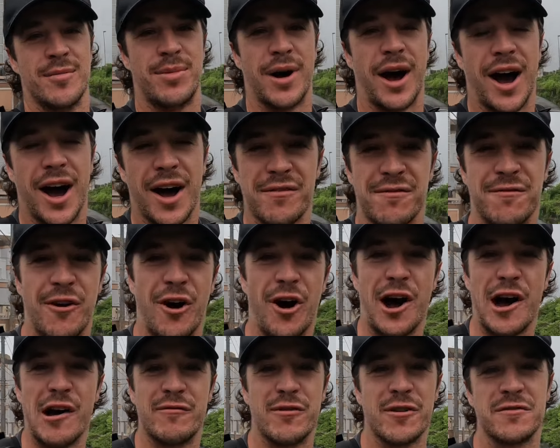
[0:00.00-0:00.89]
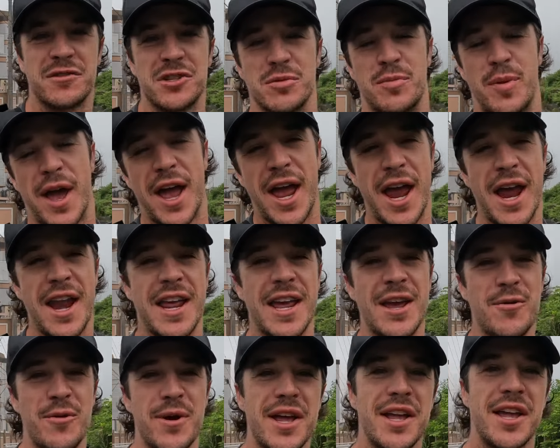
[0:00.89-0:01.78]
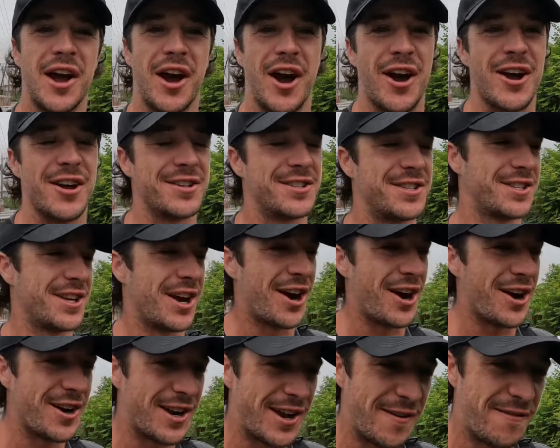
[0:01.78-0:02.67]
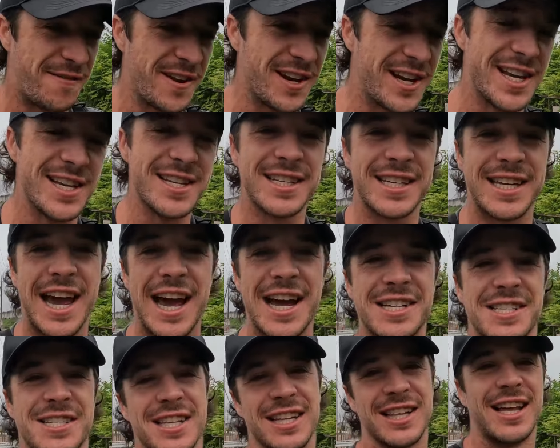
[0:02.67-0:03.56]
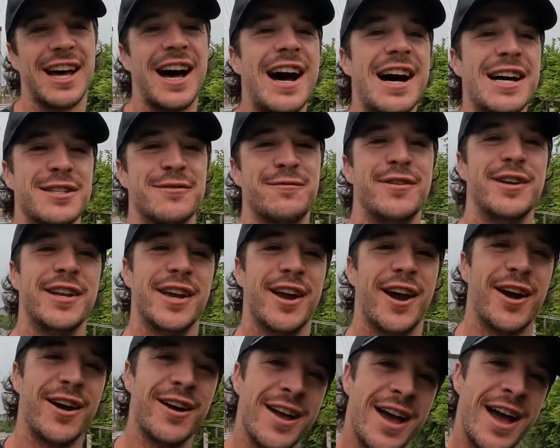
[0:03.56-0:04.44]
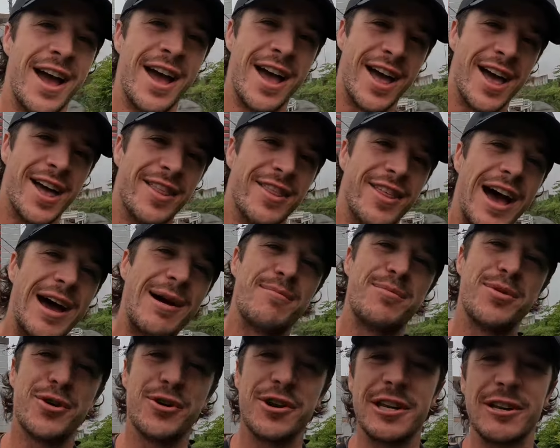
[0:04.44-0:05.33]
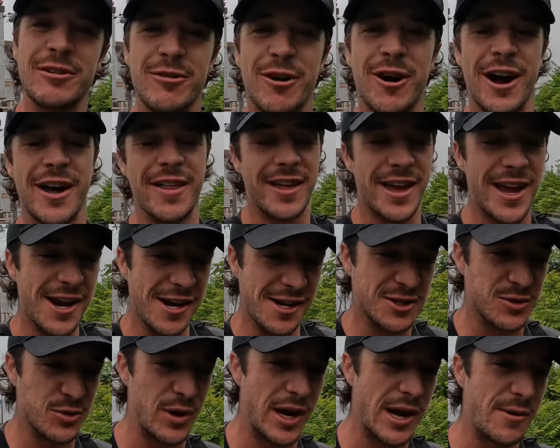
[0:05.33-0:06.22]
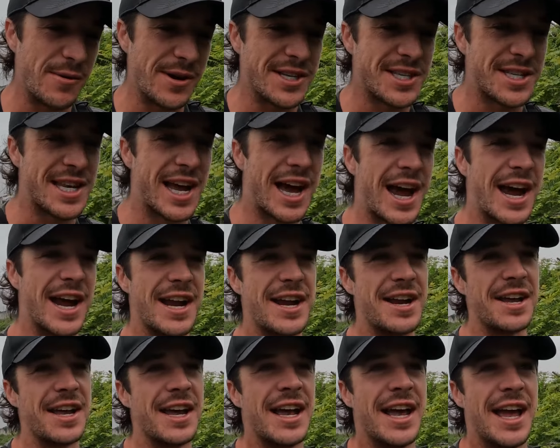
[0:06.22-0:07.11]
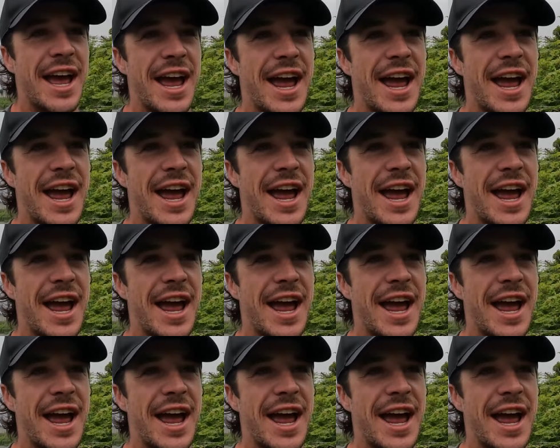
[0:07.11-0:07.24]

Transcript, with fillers: part five of Japan. Here we go. So if you didn't catch the last video, that building right there is where we stayed.